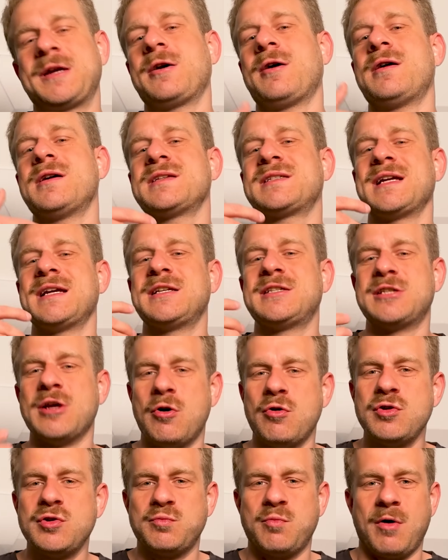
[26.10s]
because they
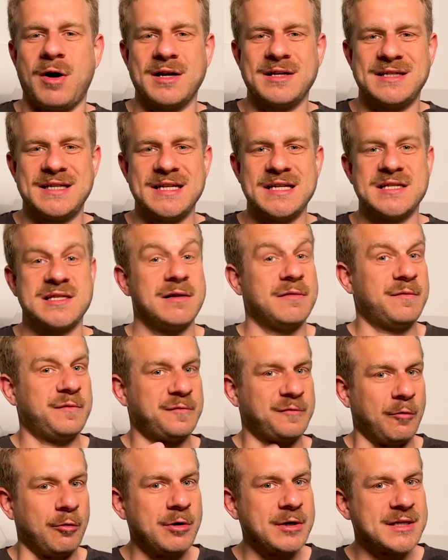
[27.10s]
don't want these
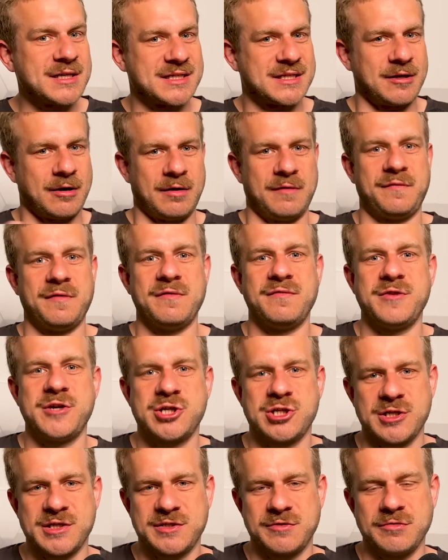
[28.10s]
forks of
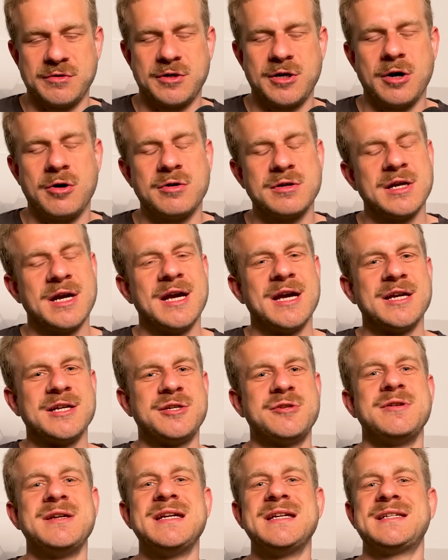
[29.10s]
Visual Studio Code
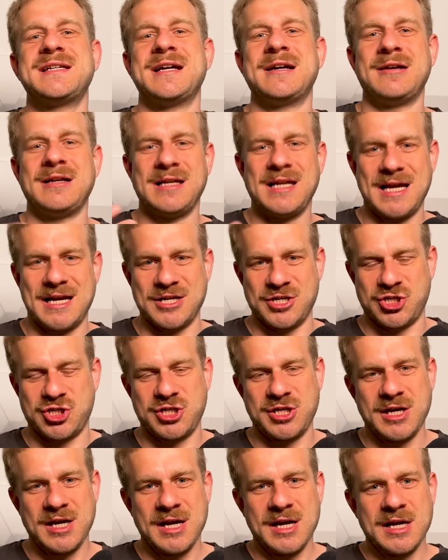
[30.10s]
to eat their
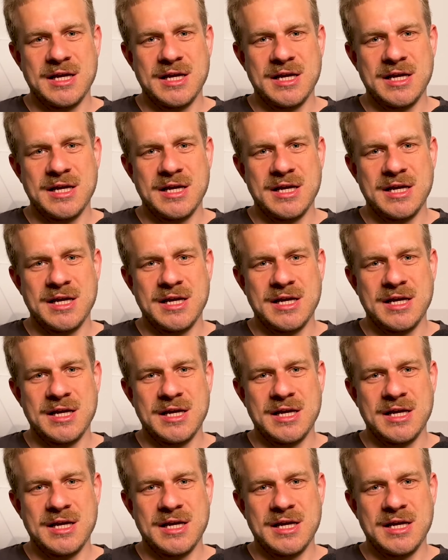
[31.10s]
lunch.